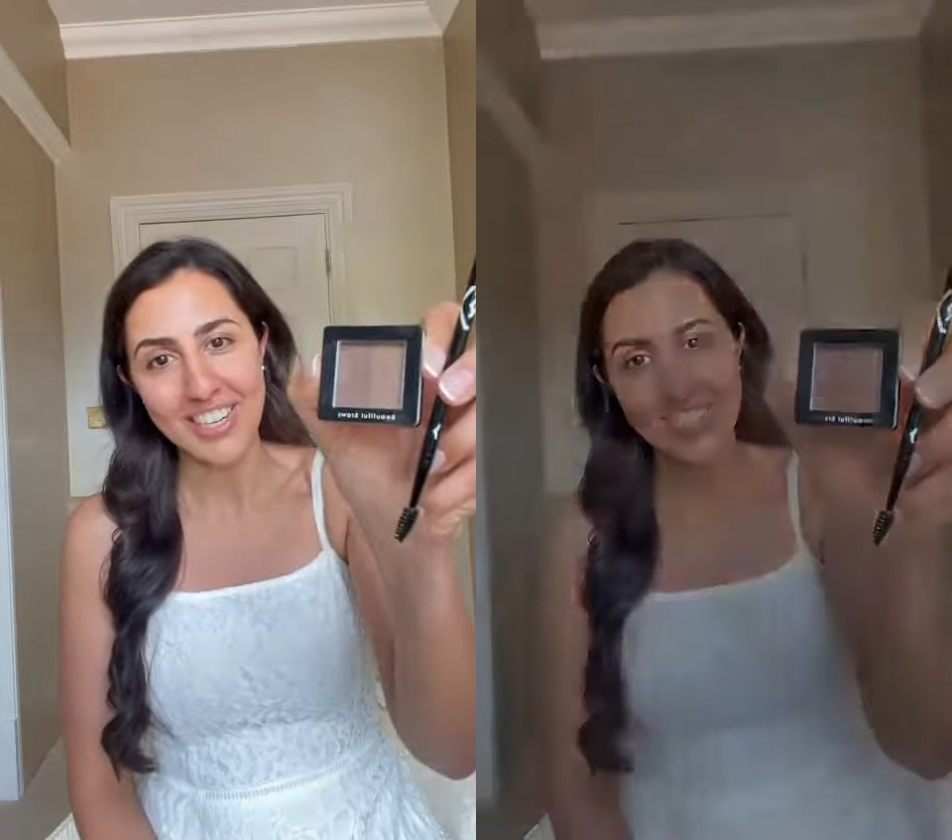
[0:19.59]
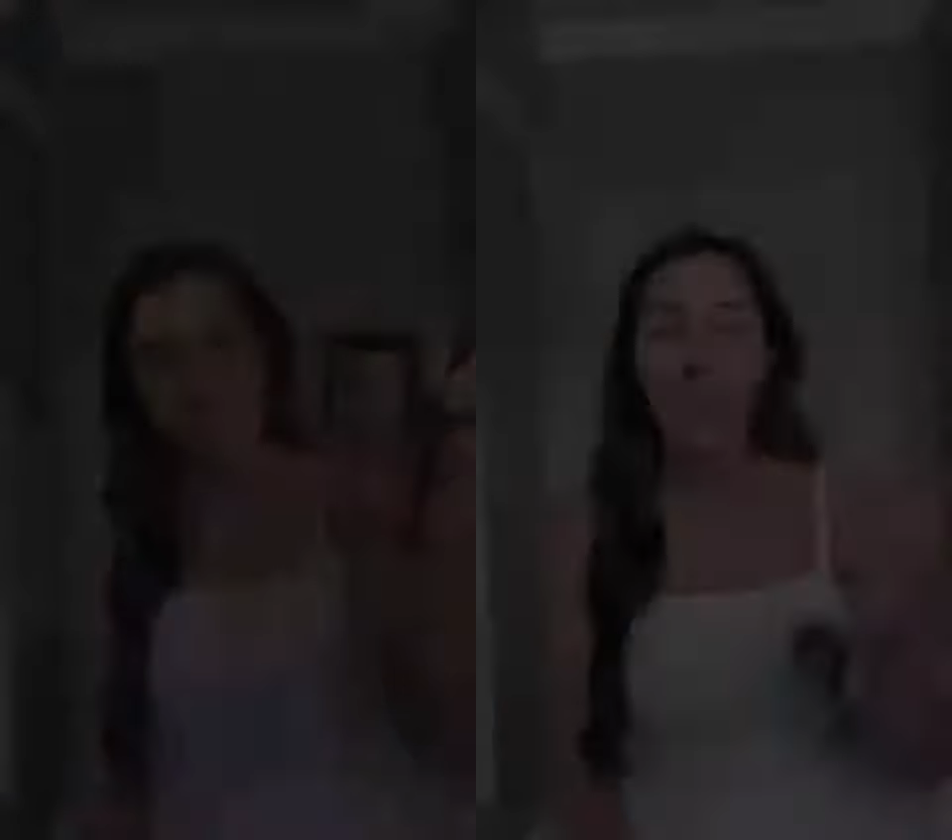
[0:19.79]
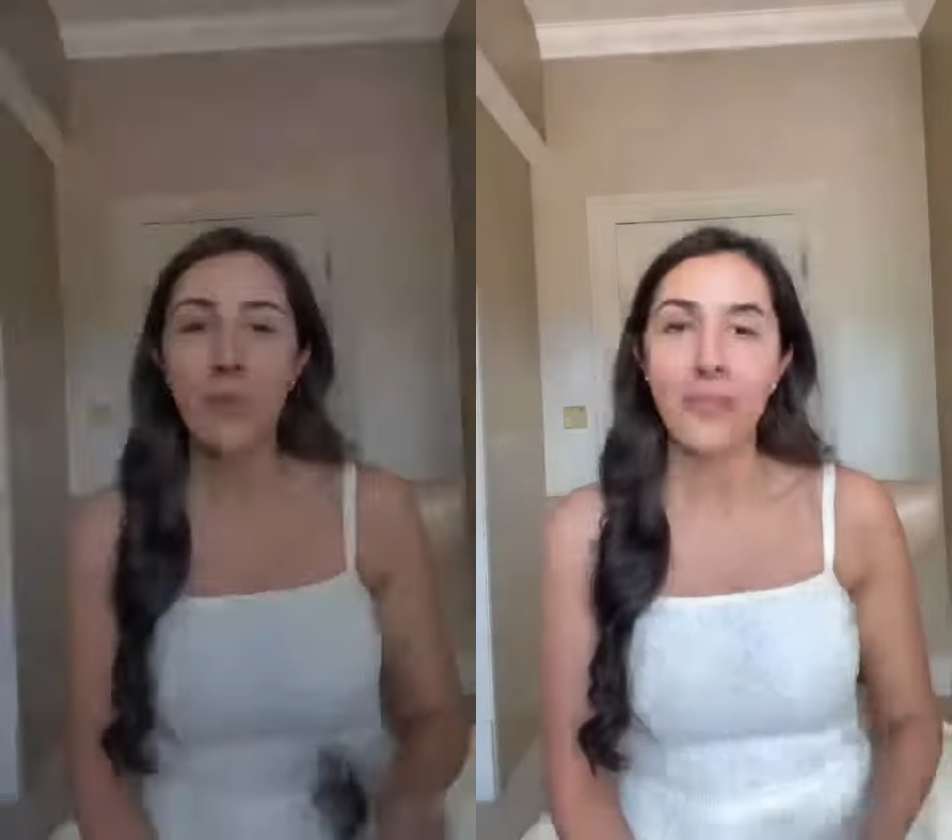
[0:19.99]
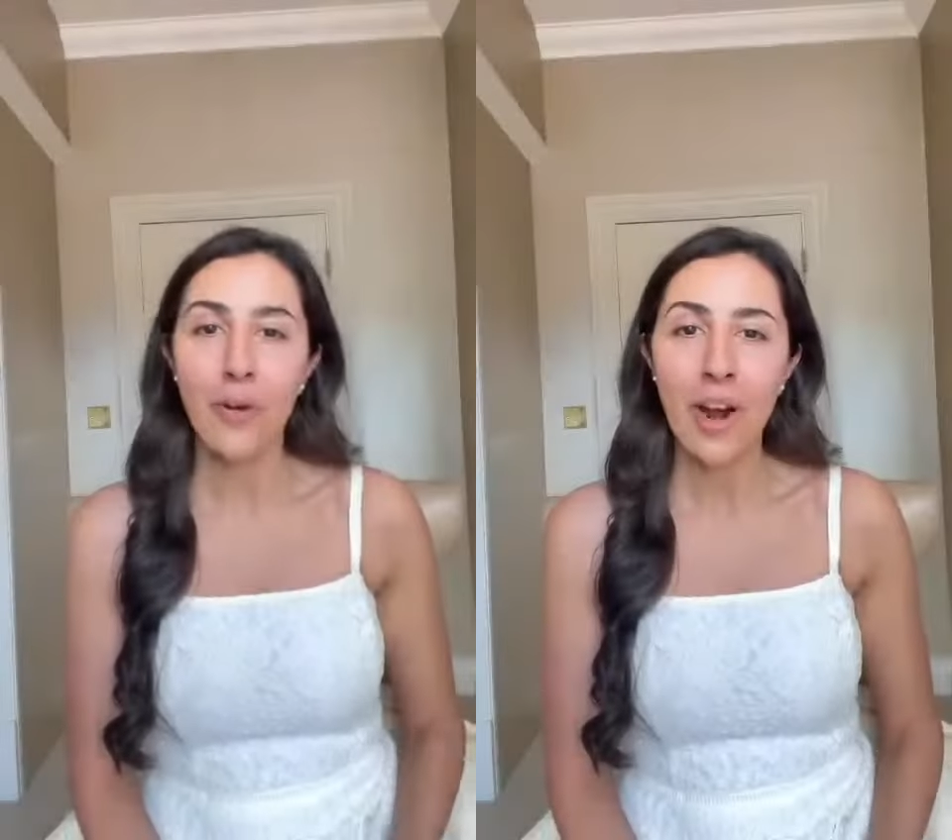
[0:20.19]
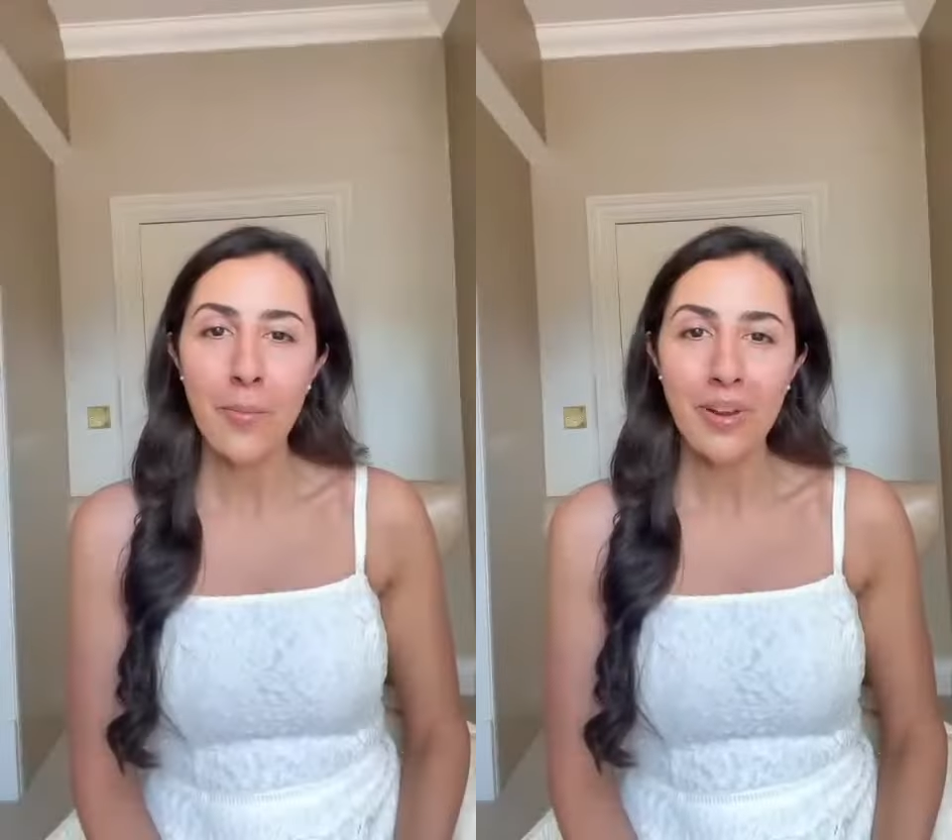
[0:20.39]
Now,
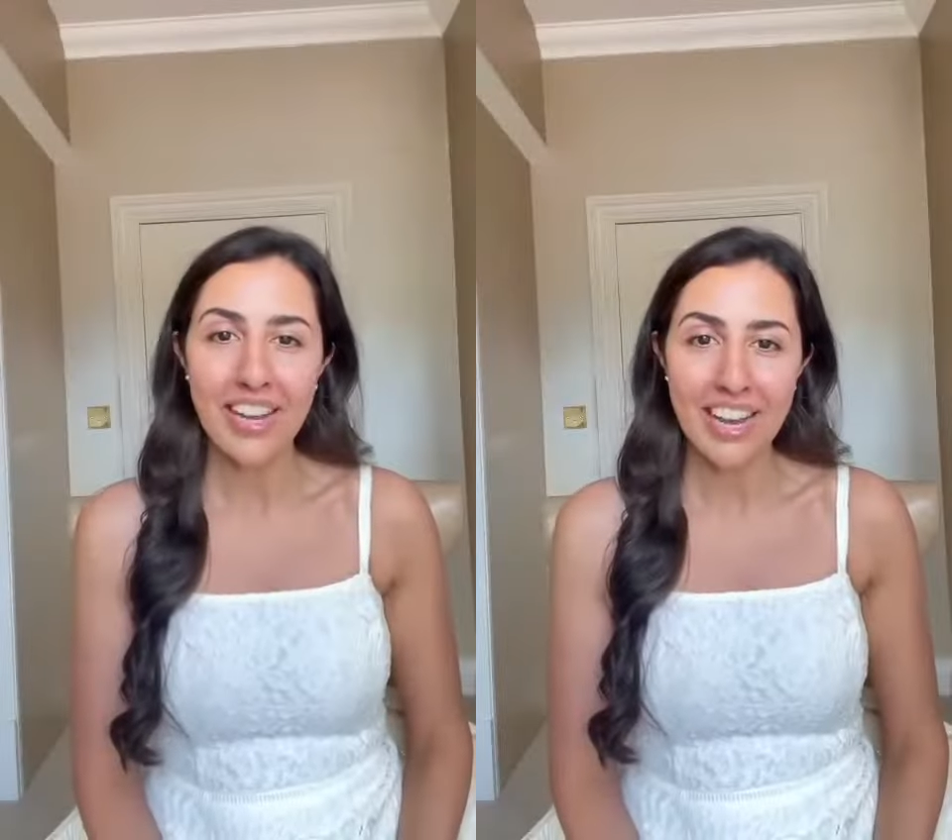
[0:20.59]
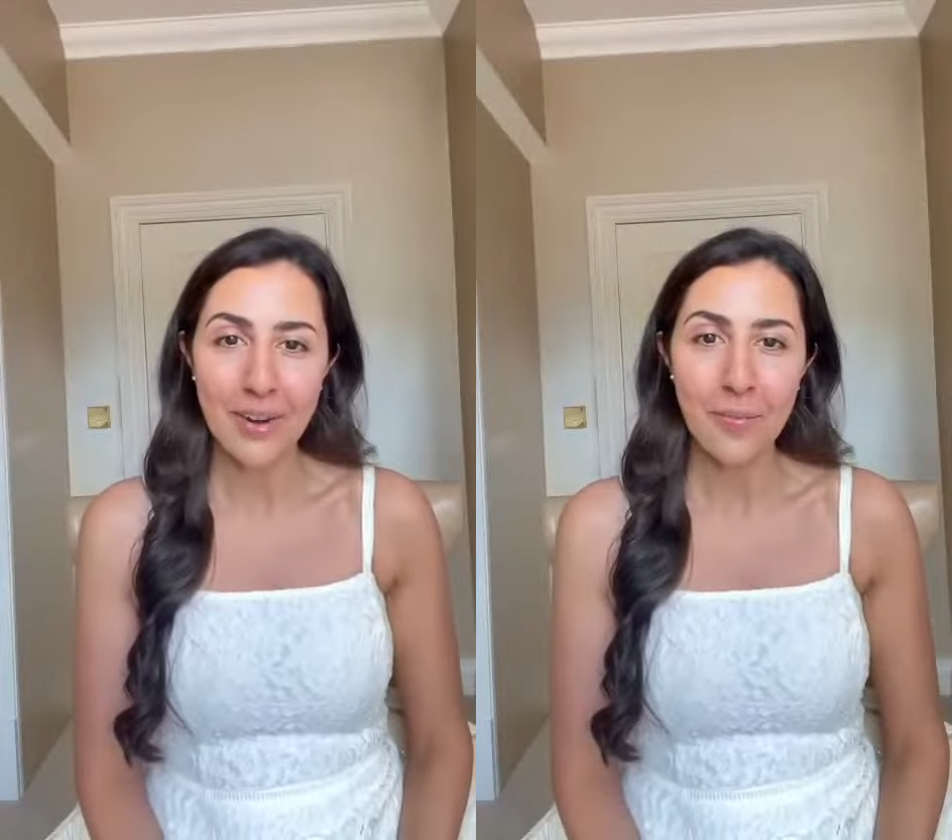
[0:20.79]
before I begin